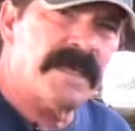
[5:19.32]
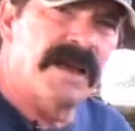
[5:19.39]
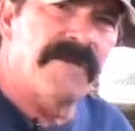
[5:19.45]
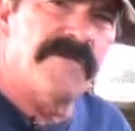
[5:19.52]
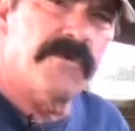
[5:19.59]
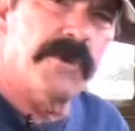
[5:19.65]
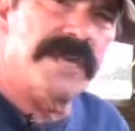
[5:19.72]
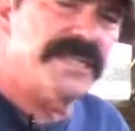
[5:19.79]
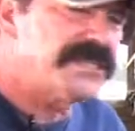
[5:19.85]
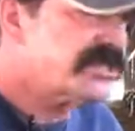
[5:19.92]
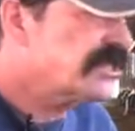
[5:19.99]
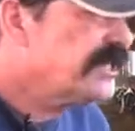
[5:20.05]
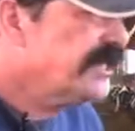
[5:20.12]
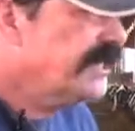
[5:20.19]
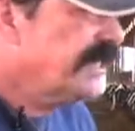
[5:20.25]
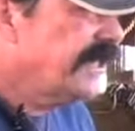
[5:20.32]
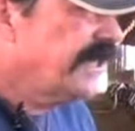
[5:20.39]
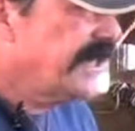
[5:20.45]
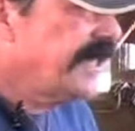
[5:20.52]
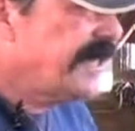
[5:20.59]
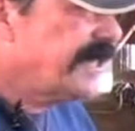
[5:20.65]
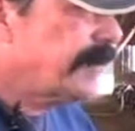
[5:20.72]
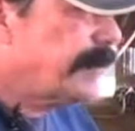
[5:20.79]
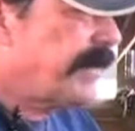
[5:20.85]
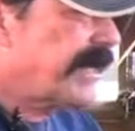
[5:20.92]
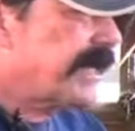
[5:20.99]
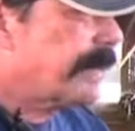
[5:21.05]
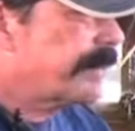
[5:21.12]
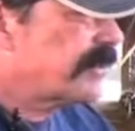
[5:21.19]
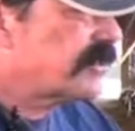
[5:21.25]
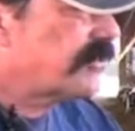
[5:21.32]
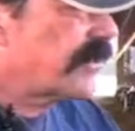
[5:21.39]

of which he can pick up the